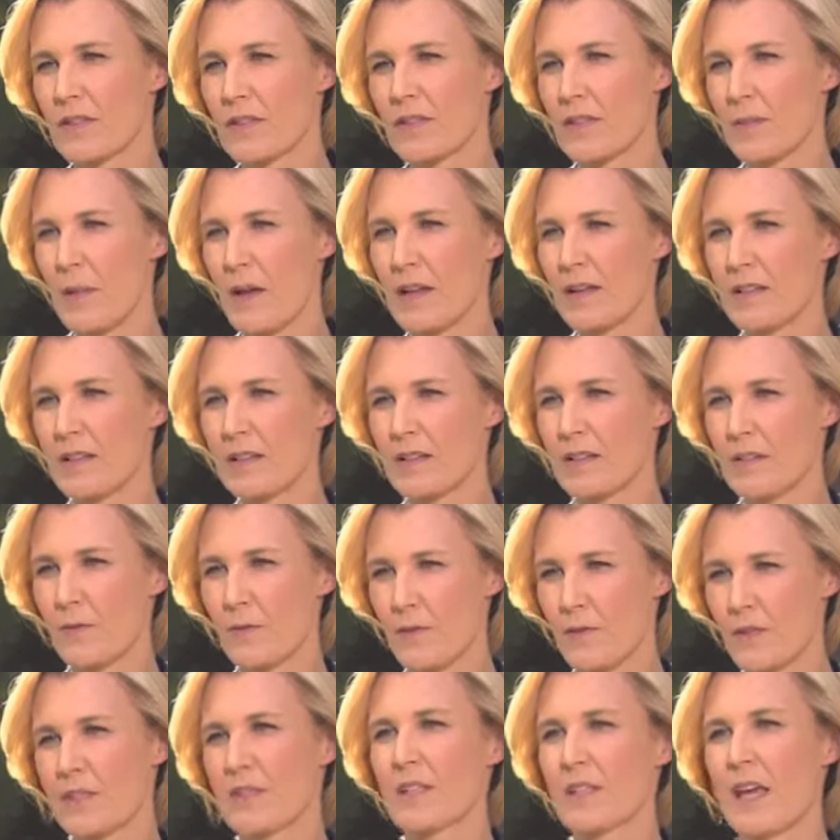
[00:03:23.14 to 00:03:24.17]
is about
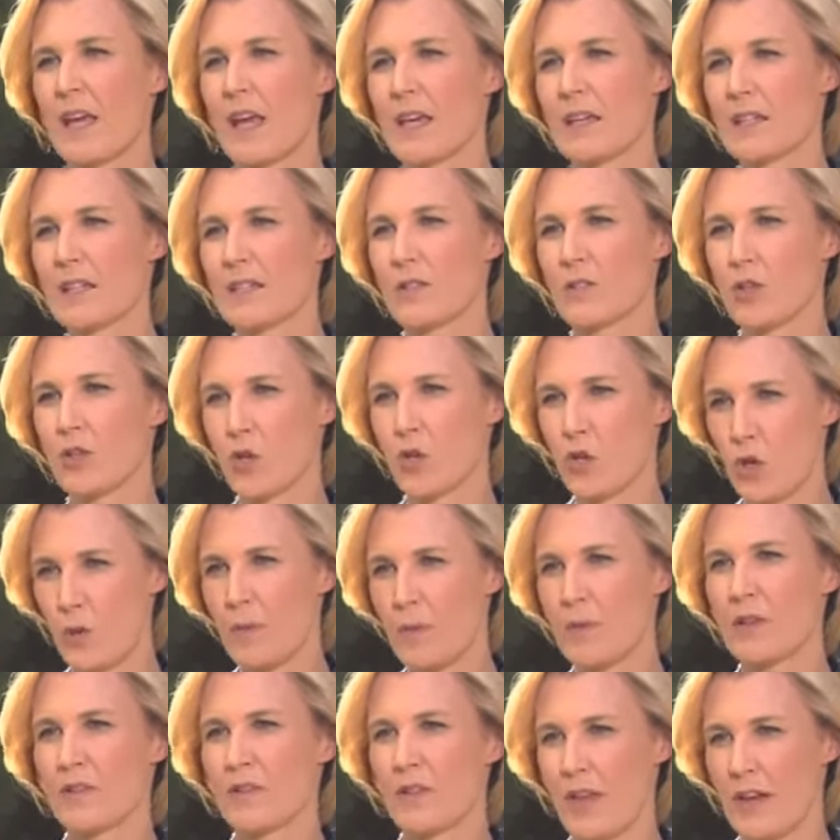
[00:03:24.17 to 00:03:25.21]
sophisticated
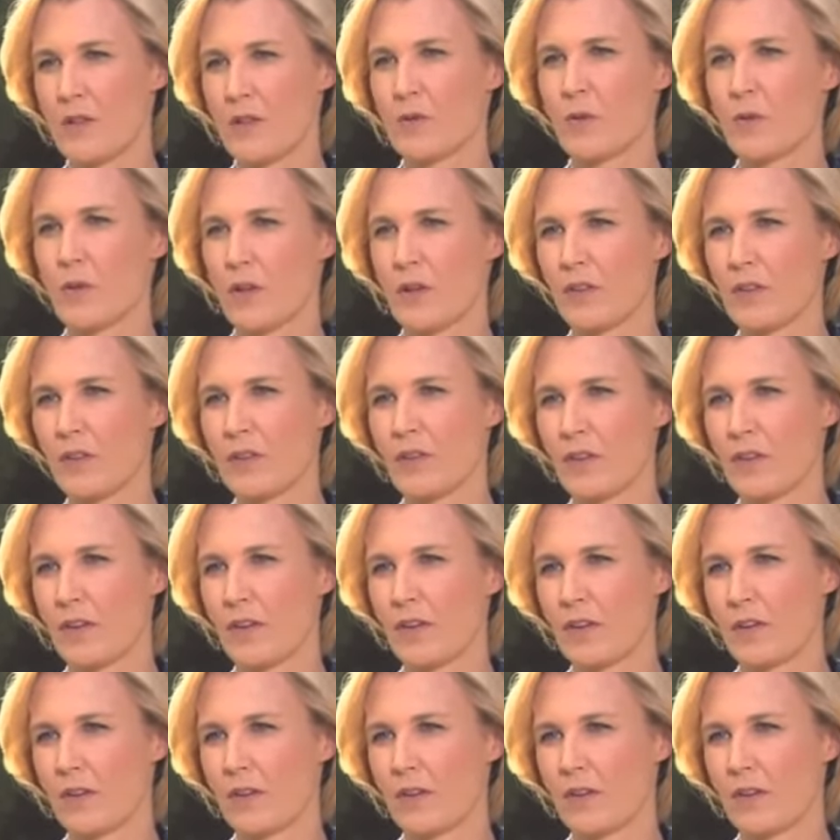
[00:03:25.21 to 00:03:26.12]
criminal networks, isn't it?